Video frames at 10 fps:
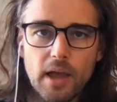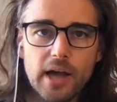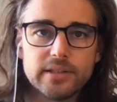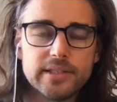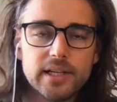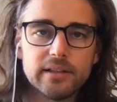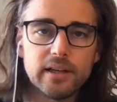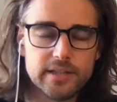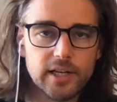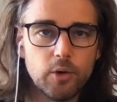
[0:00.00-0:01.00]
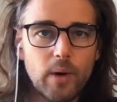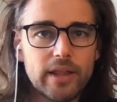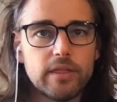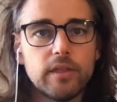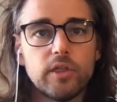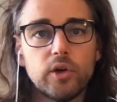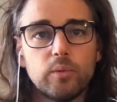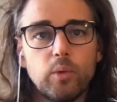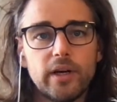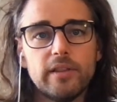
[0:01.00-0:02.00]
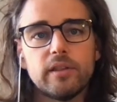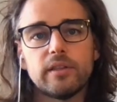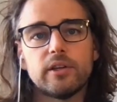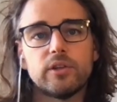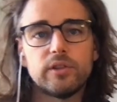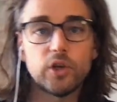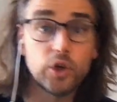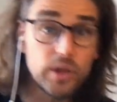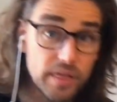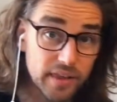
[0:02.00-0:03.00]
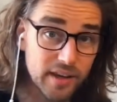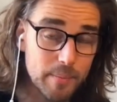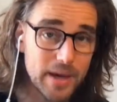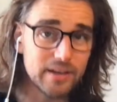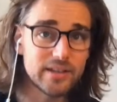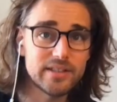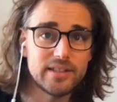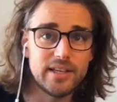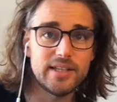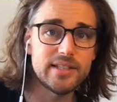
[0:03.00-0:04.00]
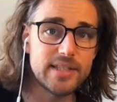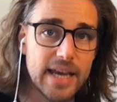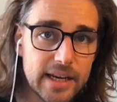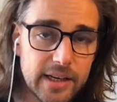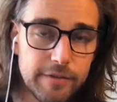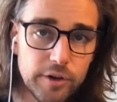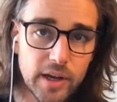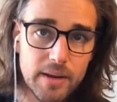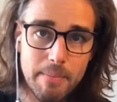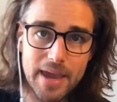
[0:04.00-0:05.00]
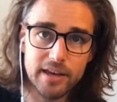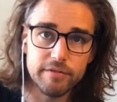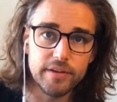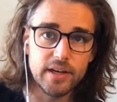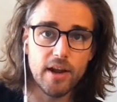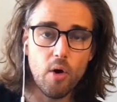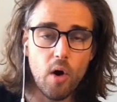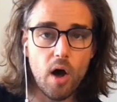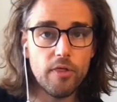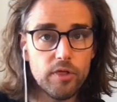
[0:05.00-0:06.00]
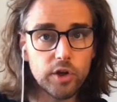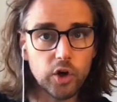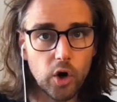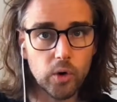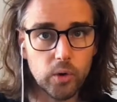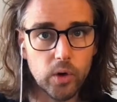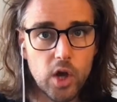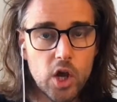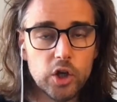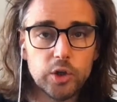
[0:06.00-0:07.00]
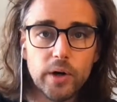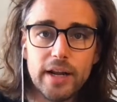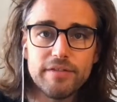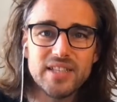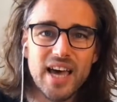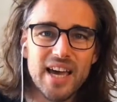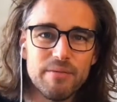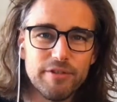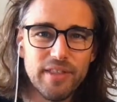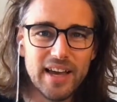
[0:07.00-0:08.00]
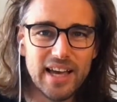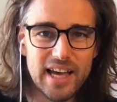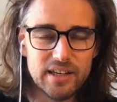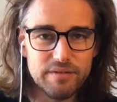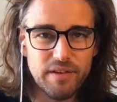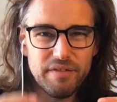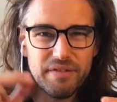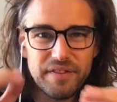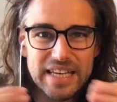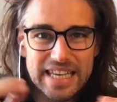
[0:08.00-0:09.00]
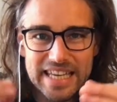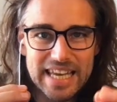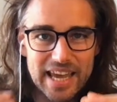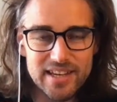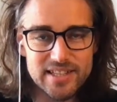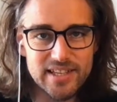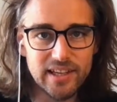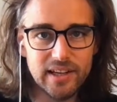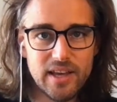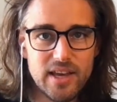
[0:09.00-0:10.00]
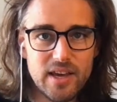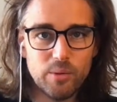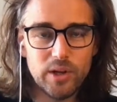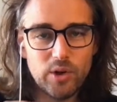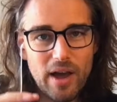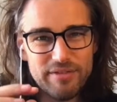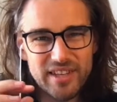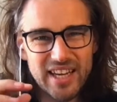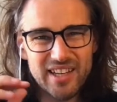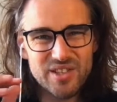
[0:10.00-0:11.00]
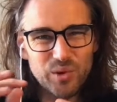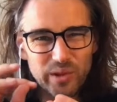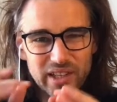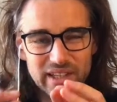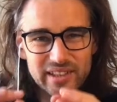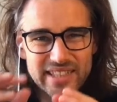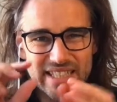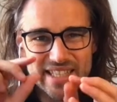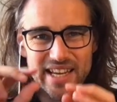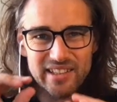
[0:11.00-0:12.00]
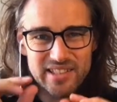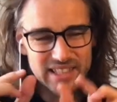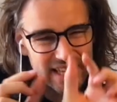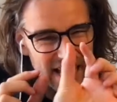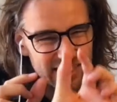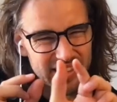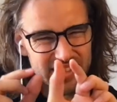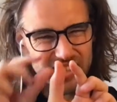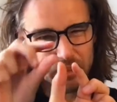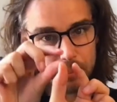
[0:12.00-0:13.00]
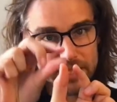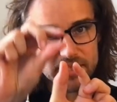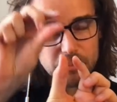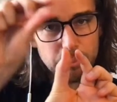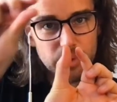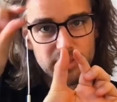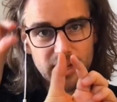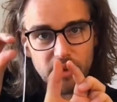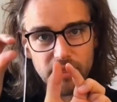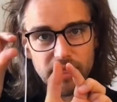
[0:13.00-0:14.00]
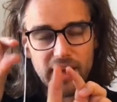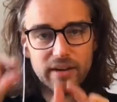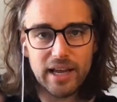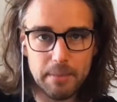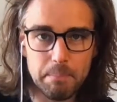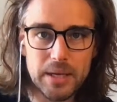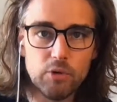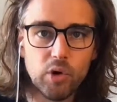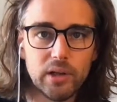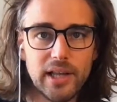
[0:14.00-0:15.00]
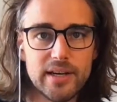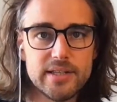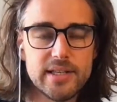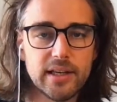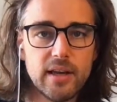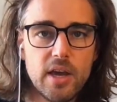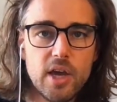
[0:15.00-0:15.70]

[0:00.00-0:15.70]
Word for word: I'll tell you why. One of the good thing about it is that if you're going to make a video on the go, you don't have time for that kind of finicky editing where you have to get into all the little details and cut this little piece and put that on there, like B-roll editing.